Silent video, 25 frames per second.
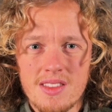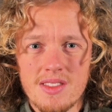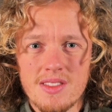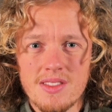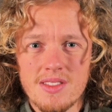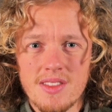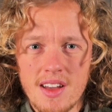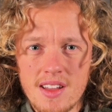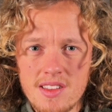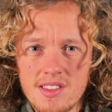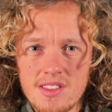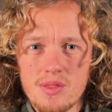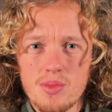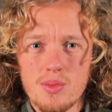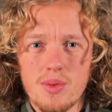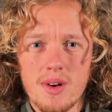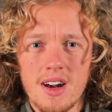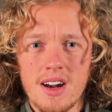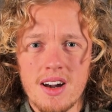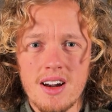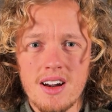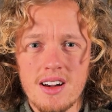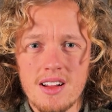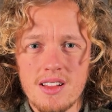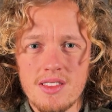That's
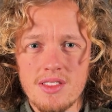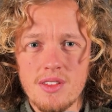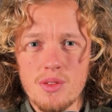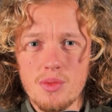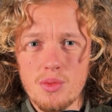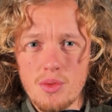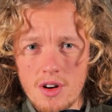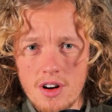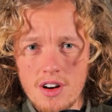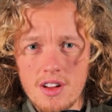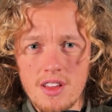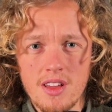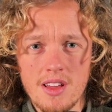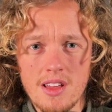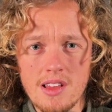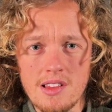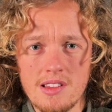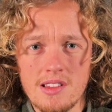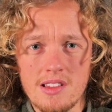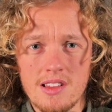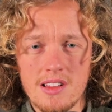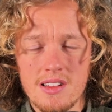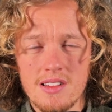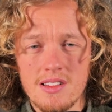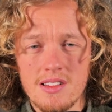where the work is.